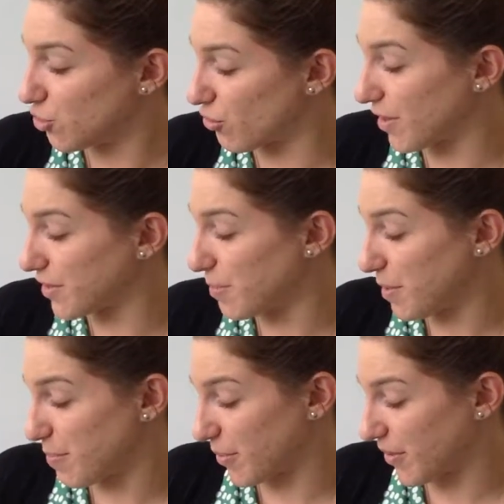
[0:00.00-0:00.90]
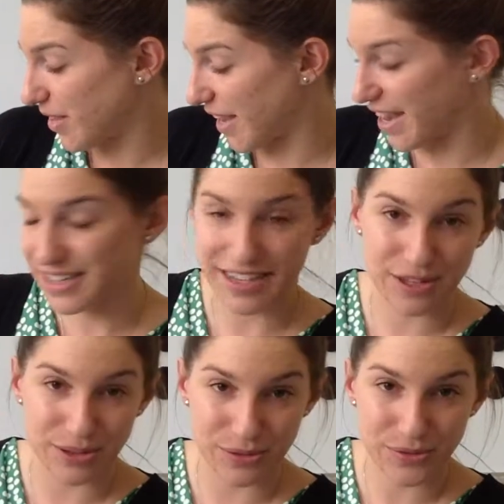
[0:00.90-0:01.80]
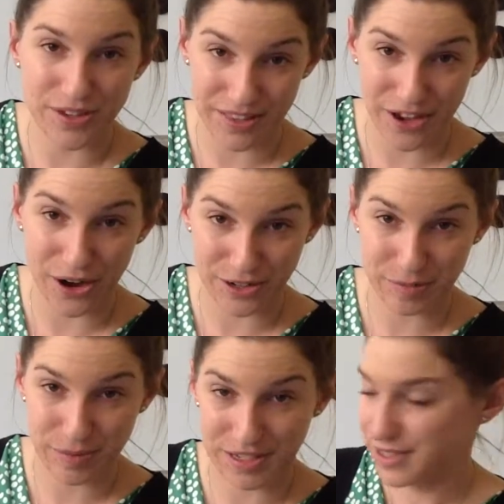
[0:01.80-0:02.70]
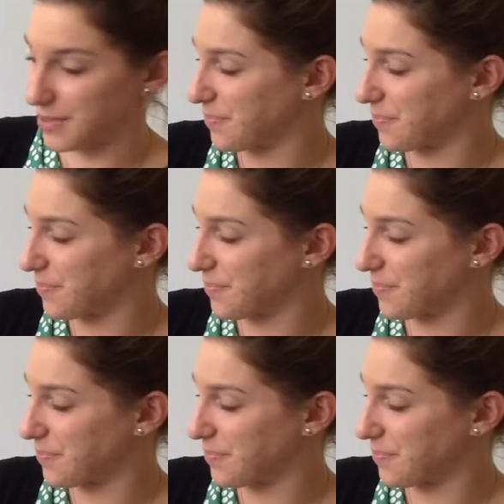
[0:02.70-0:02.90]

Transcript: Draw some people and igloos in the Arctic, please.